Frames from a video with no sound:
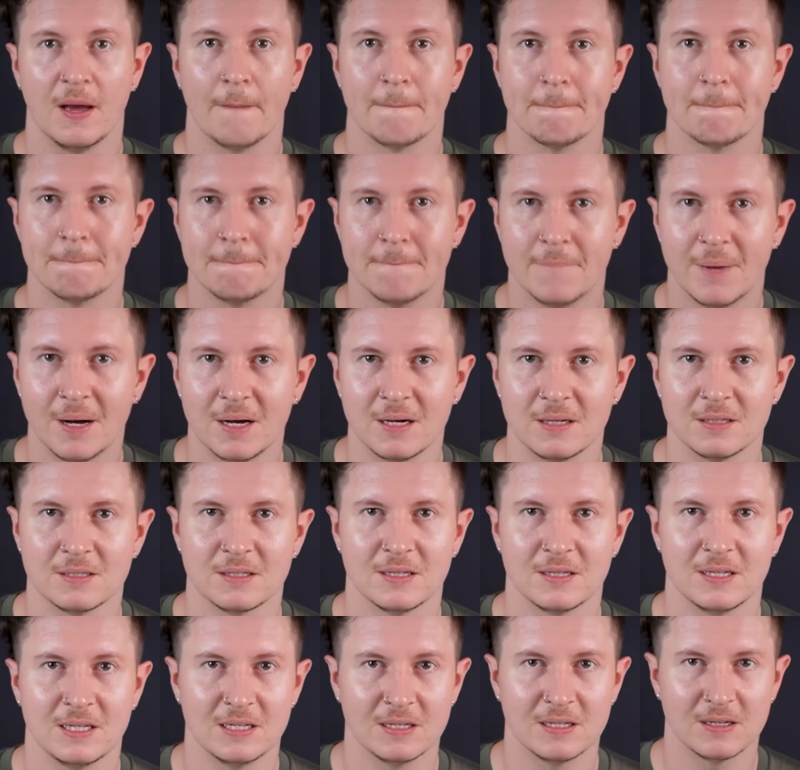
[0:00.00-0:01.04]
but
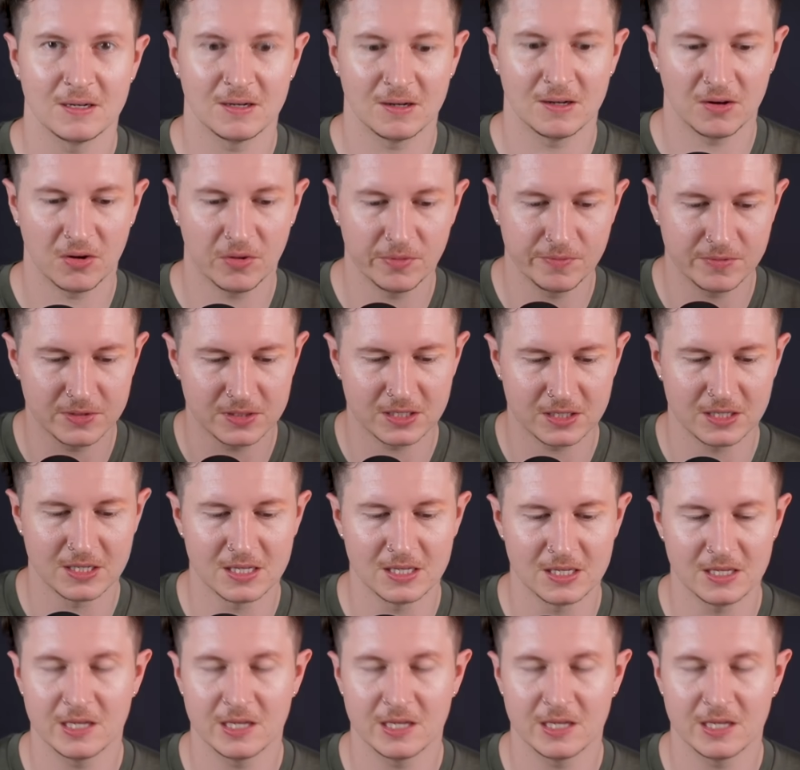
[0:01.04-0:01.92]
it obviously